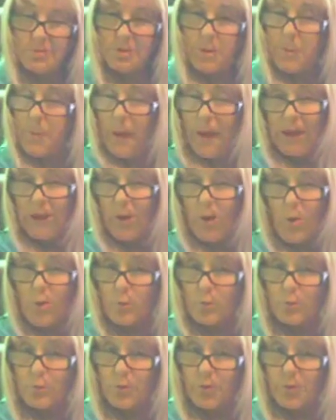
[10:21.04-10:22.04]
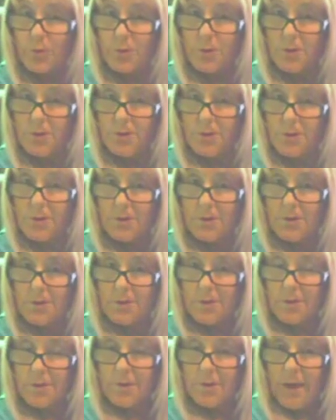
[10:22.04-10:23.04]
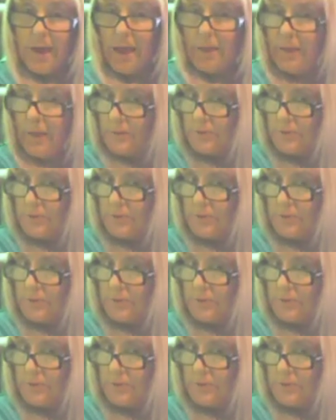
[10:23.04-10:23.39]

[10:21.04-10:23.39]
the pain off. And